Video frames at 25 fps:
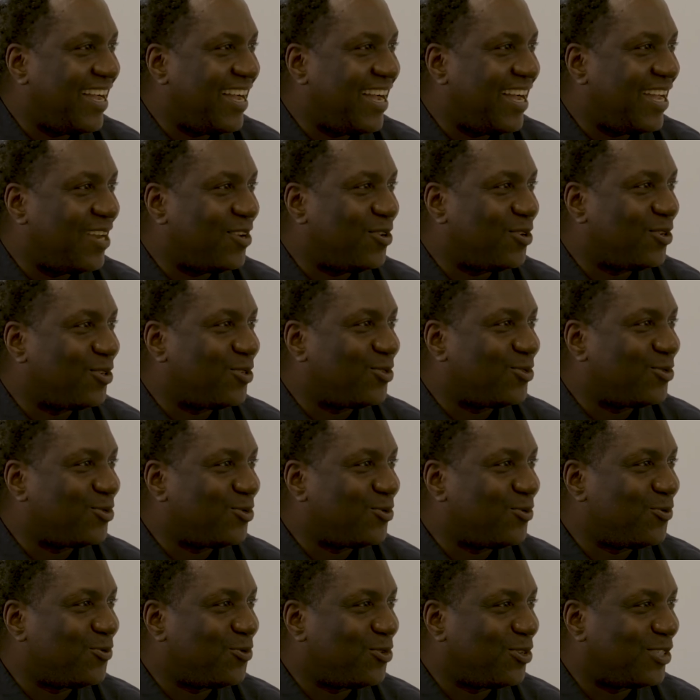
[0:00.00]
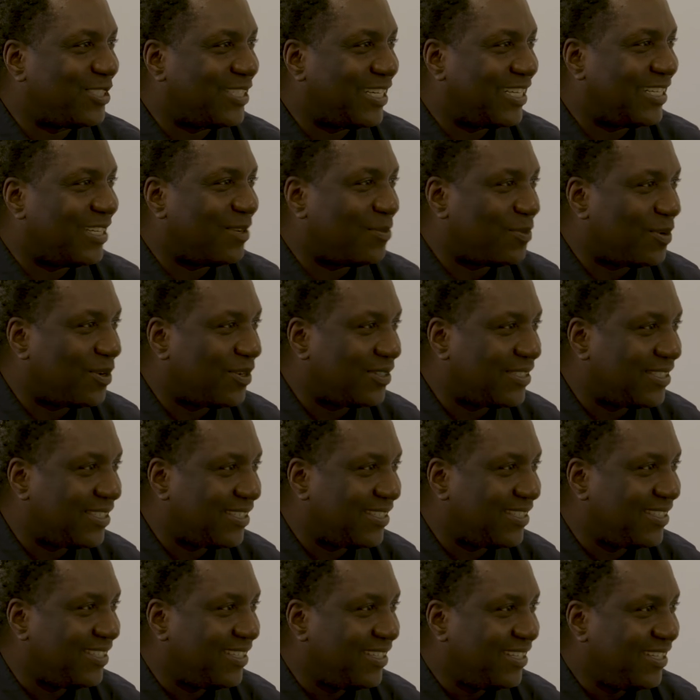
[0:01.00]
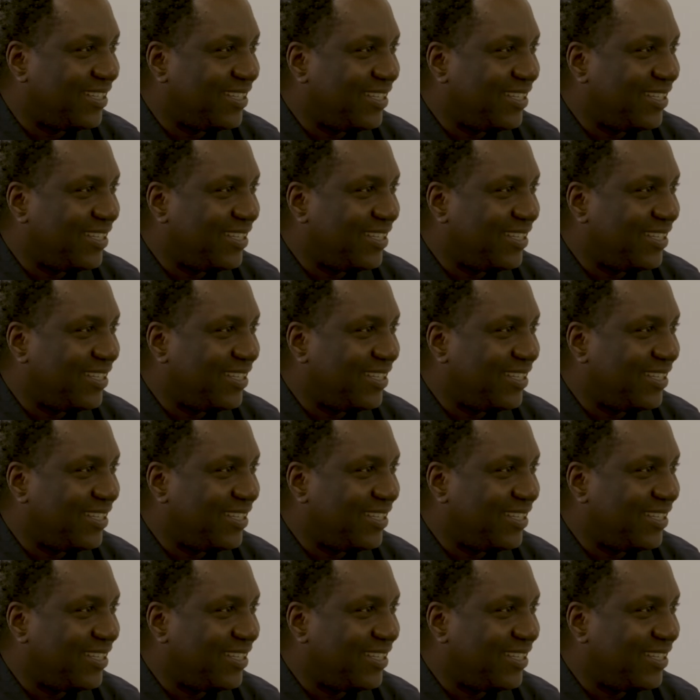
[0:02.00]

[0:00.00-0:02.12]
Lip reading: are not so forthright about it,